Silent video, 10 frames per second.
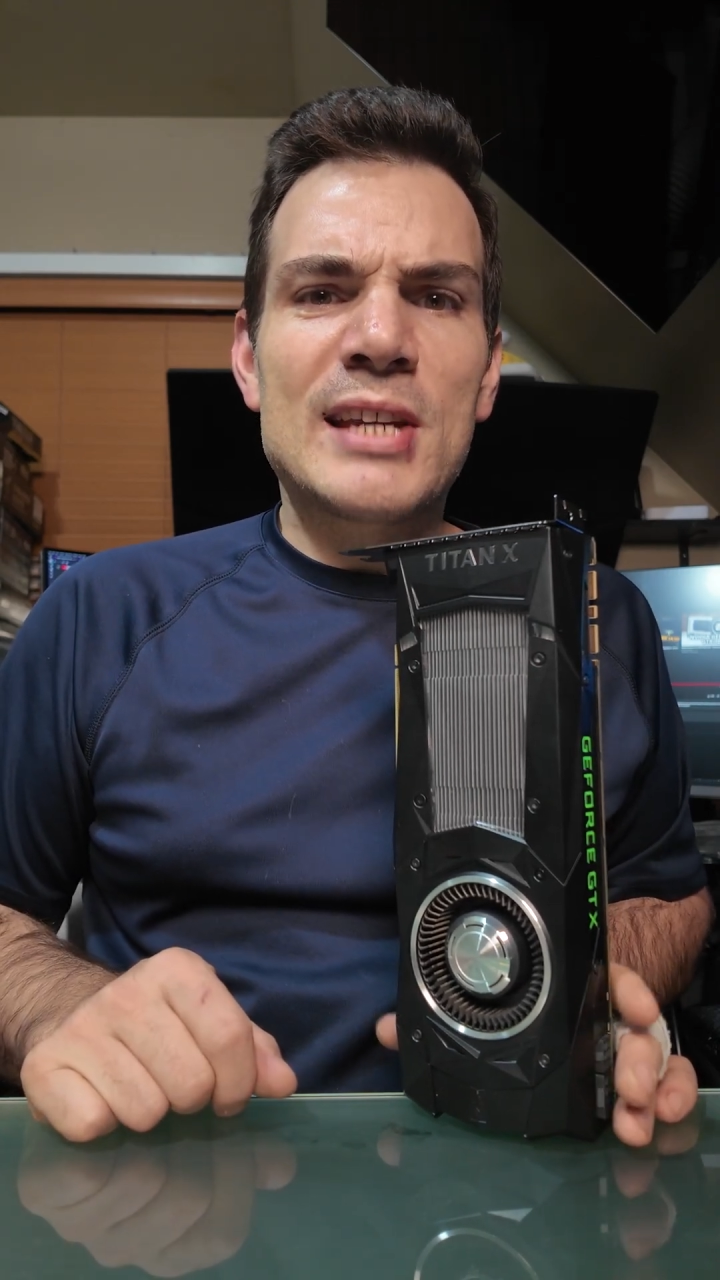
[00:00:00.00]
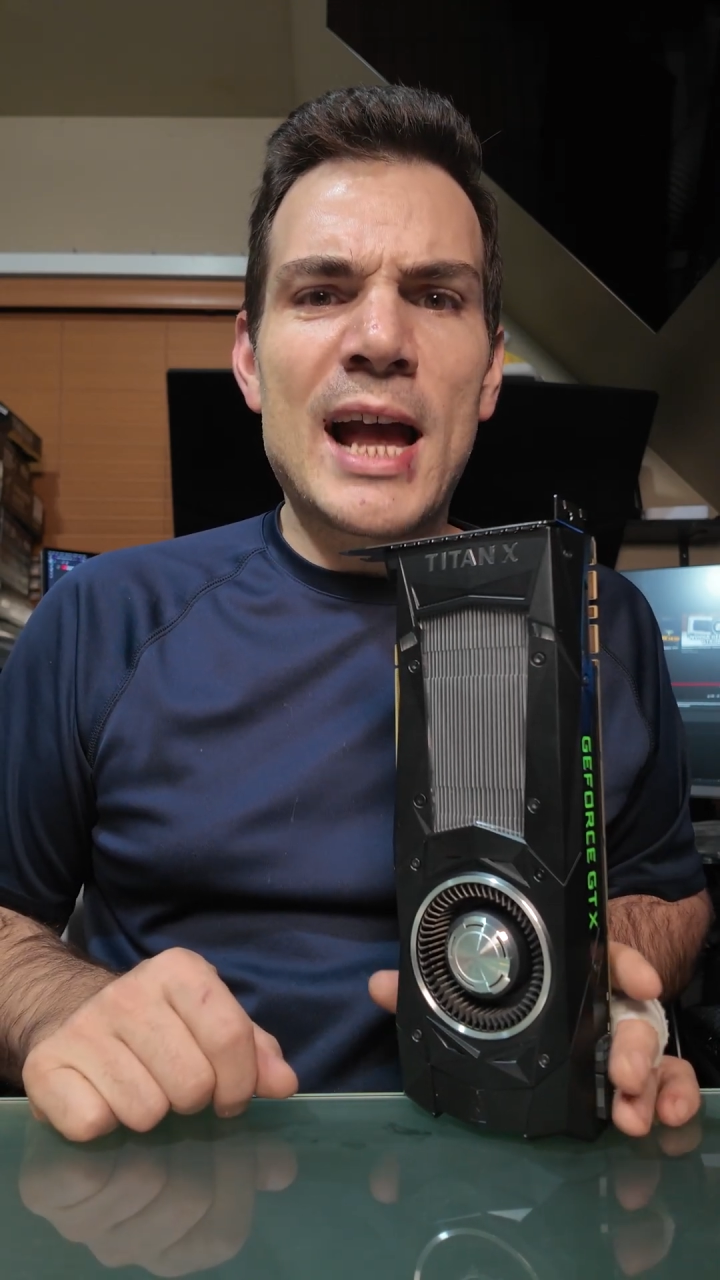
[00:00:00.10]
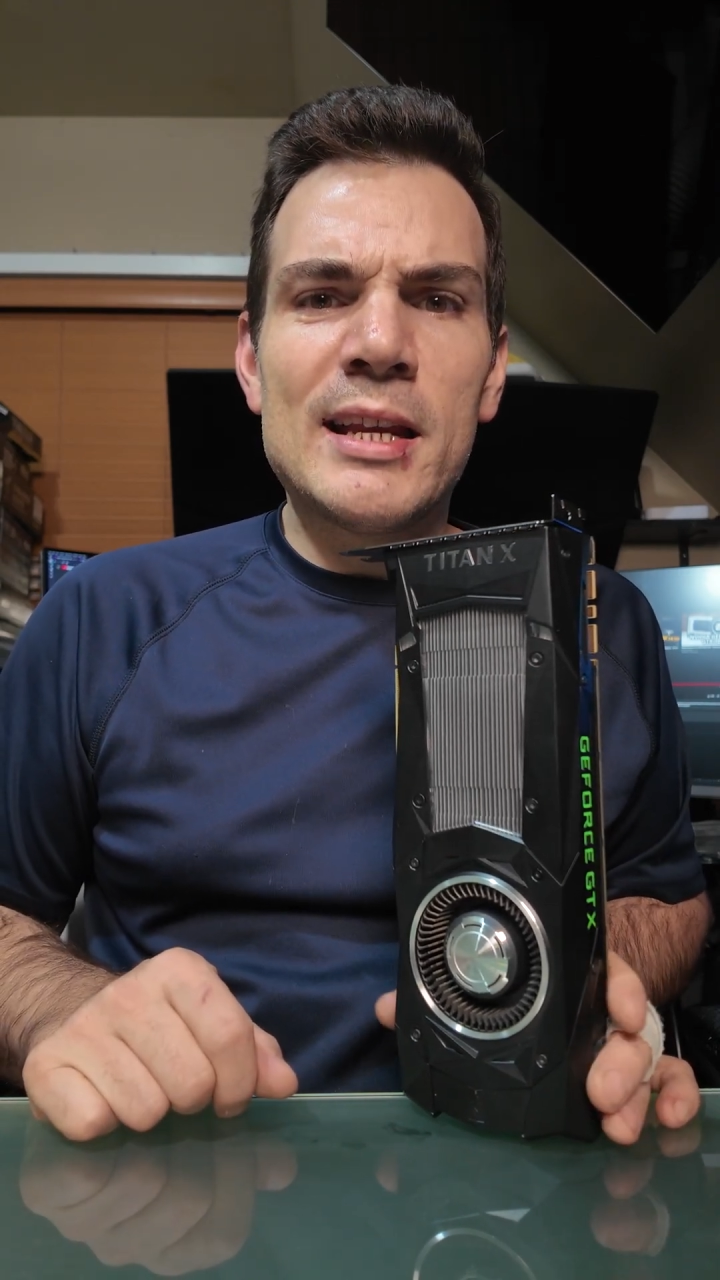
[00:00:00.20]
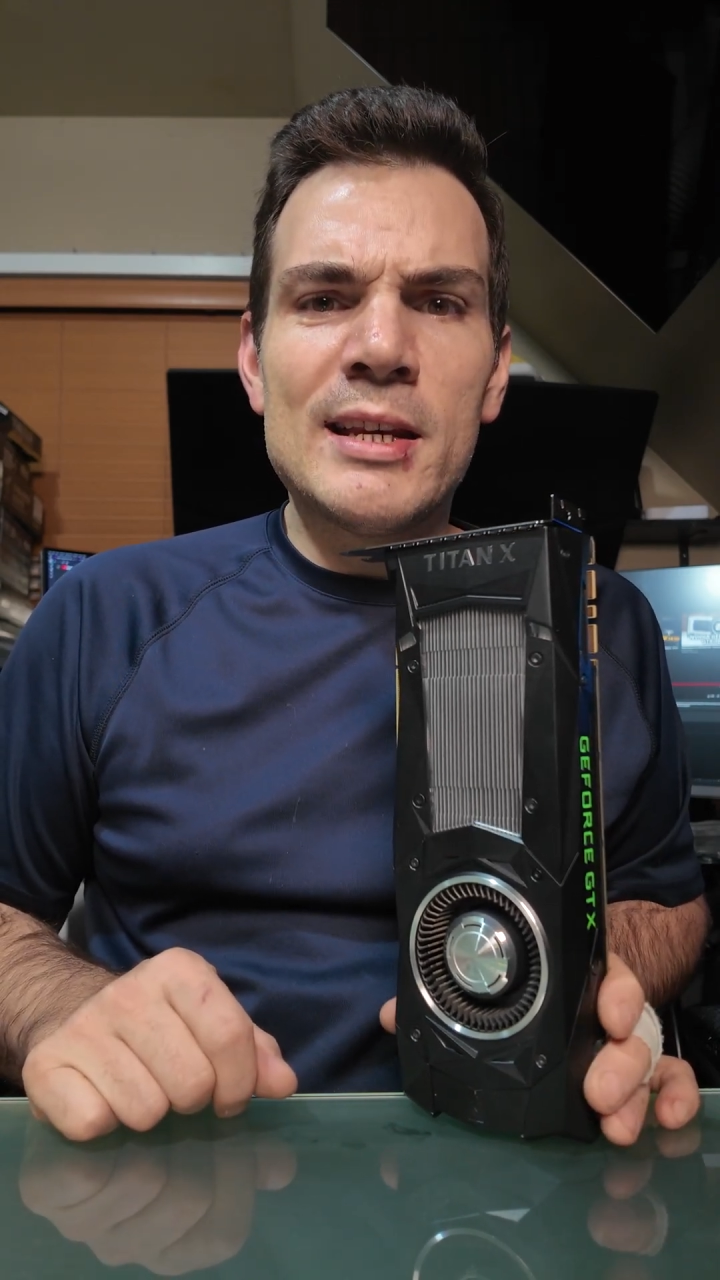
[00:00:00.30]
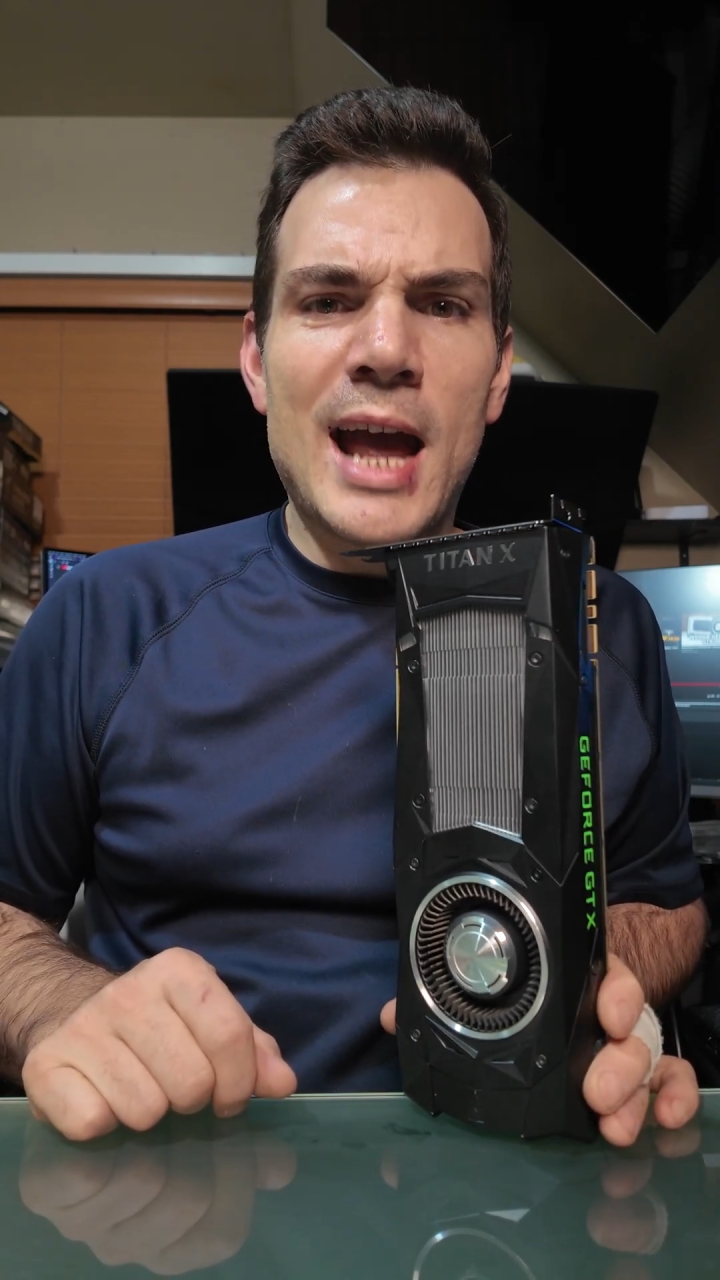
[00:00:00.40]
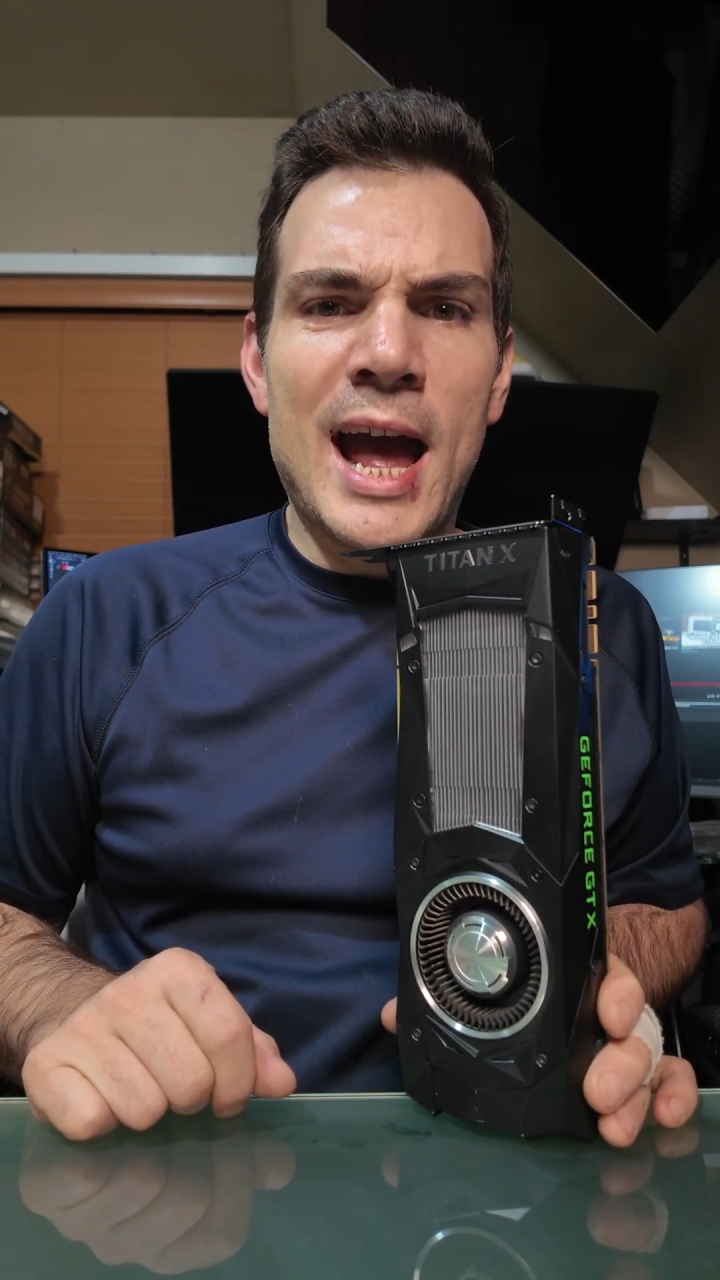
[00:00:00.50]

Titan